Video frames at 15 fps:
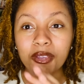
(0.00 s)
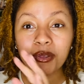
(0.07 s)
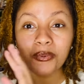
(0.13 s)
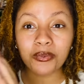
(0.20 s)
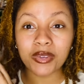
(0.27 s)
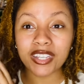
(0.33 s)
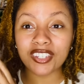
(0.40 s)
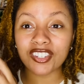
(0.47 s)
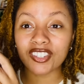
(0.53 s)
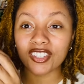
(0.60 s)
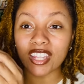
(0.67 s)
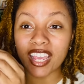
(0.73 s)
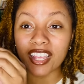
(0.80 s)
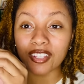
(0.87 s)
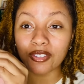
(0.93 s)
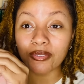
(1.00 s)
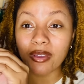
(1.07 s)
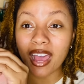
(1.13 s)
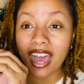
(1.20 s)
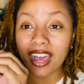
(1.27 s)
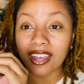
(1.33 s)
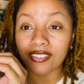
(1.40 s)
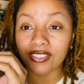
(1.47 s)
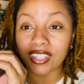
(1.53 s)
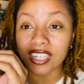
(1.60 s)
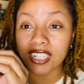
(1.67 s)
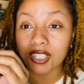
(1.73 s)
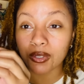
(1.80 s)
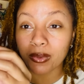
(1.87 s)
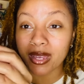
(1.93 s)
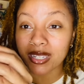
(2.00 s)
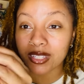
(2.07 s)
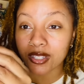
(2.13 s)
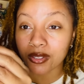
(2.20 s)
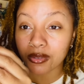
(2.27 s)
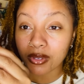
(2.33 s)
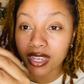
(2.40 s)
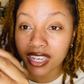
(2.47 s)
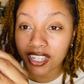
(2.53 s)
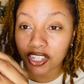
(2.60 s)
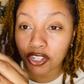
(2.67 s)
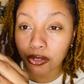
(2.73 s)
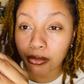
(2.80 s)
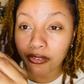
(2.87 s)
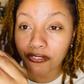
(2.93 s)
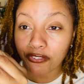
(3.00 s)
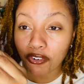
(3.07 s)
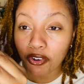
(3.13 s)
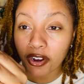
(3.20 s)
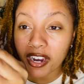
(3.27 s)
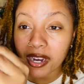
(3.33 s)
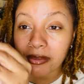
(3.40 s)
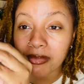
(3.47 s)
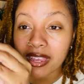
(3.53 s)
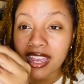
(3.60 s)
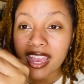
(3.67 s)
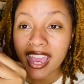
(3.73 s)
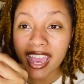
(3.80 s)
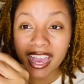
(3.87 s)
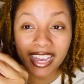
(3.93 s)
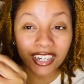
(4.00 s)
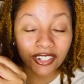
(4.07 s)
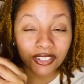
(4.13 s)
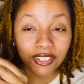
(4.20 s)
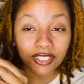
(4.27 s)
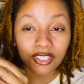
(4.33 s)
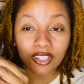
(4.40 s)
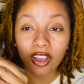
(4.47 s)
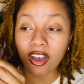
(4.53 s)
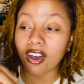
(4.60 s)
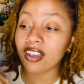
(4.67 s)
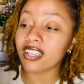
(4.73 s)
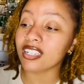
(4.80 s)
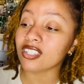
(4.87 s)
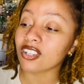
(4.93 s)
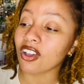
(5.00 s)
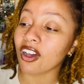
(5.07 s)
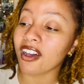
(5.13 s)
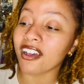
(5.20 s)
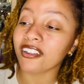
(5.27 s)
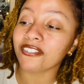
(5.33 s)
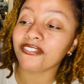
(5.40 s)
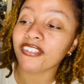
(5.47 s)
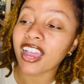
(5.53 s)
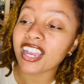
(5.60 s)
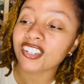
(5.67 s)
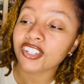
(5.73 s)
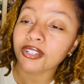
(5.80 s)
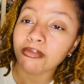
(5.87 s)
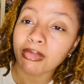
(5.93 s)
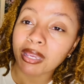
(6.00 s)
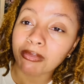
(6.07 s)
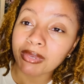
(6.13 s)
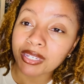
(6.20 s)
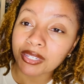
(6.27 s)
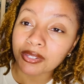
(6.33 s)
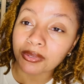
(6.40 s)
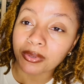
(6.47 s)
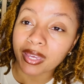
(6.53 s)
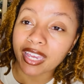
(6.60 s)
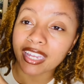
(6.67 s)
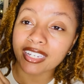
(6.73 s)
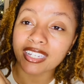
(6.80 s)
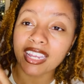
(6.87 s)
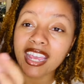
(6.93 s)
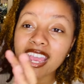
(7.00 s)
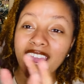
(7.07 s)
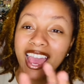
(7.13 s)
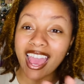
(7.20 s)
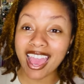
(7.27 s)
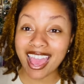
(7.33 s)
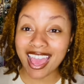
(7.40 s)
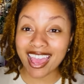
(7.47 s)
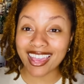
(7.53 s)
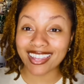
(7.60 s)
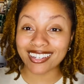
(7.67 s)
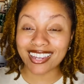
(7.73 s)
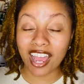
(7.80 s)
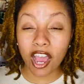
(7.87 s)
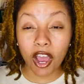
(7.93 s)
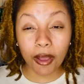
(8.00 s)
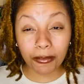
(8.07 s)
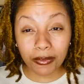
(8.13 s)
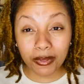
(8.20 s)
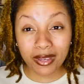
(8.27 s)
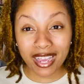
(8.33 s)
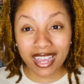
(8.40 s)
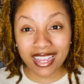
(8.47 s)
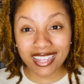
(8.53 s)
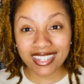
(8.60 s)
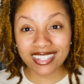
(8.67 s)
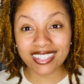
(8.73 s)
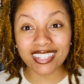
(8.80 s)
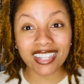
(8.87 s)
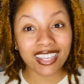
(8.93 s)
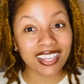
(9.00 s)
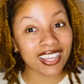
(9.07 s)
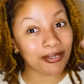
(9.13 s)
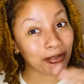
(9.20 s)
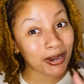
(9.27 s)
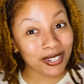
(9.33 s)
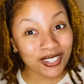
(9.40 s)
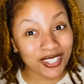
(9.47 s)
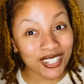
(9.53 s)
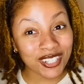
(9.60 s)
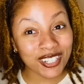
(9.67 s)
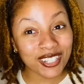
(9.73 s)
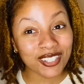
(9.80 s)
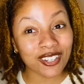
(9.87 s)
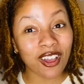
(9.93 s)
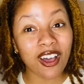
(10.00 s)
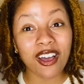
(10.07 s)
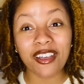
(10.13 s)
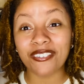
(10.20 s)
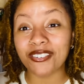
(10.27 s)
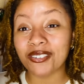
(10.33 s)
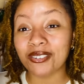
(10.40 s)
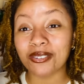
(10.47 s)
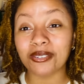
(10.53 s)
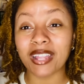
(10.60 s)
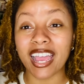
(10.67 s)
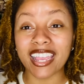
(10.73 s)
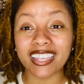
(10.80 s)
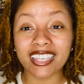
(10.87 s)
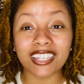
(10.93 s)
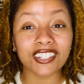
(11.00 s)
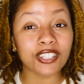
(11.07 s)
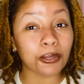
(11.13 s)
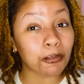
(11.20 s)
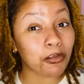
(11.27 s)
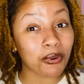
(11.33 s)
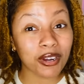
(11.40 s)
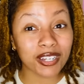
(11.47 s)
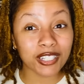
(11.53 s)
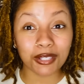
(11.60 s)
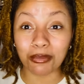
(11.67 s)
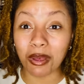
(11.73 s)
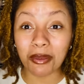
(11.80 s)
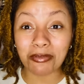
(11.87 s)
which they do have this sweatsuit in human form and on a doll. It's called Fashion Made Me Do It. And I hope you guys purchase this doll if you like it. Support small